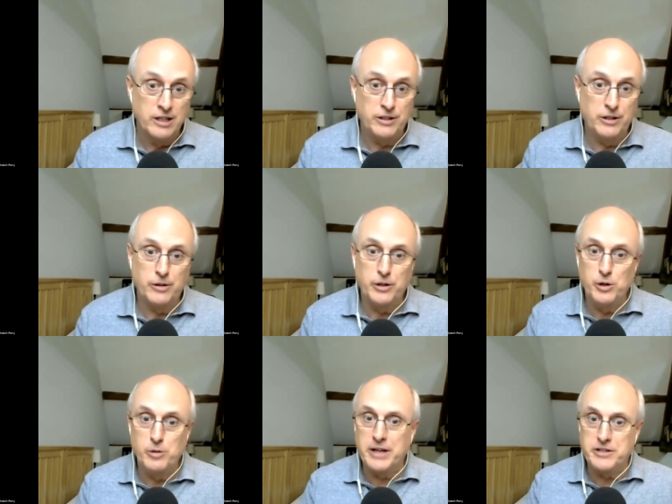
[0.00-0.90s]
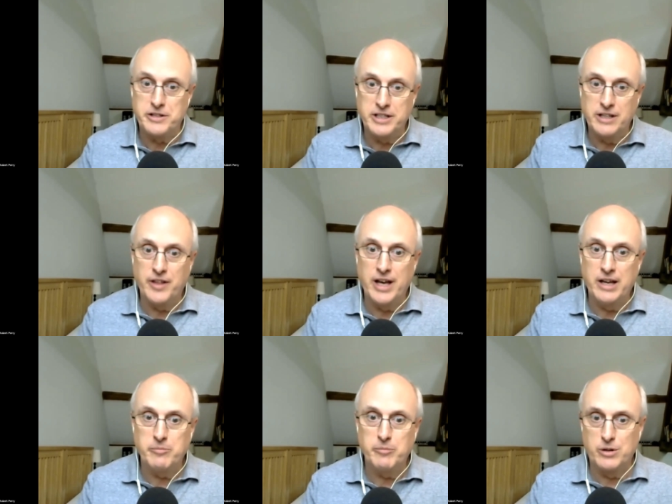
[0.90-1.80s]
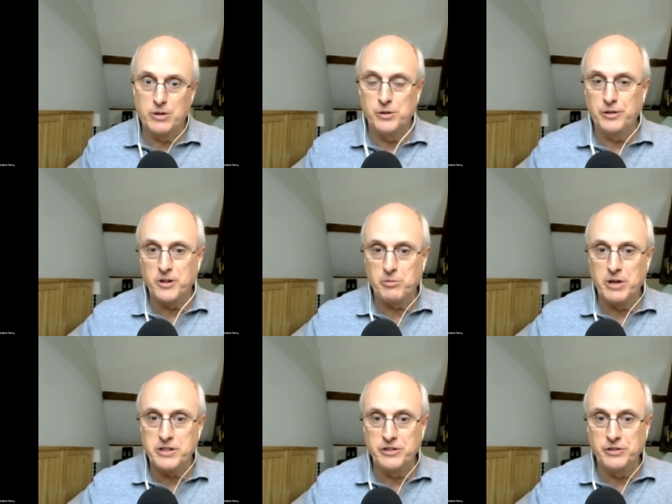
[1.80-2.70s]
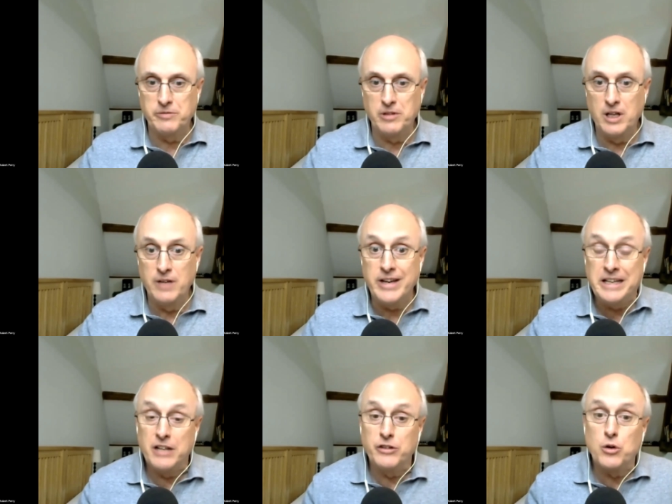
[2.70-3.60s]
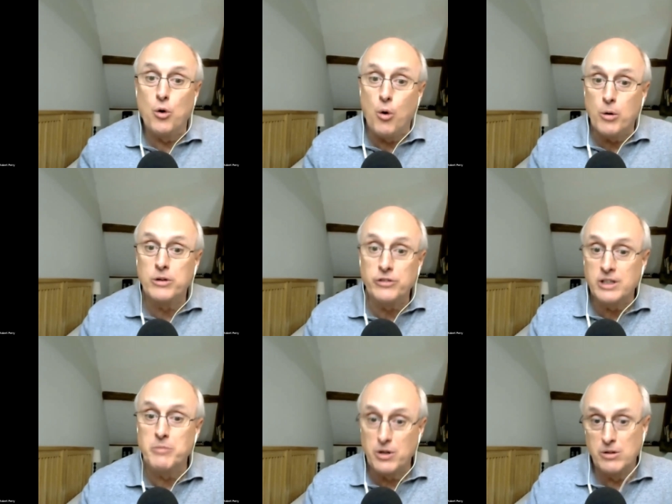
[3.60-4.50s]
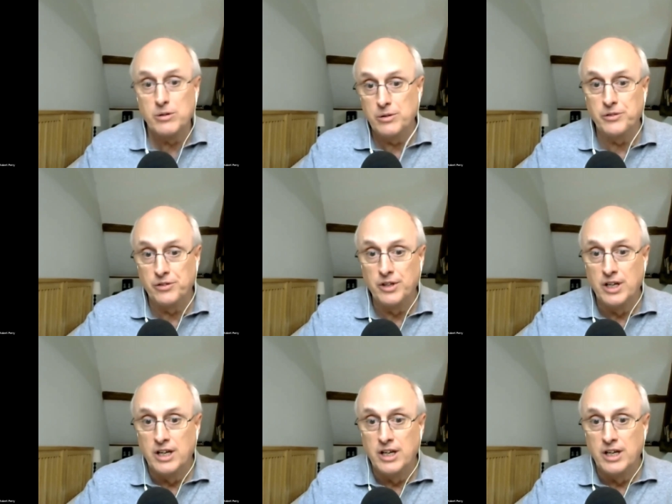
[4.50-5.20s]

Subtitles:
You're mentioning that miracles are expressions of love, and it's a course in miracles.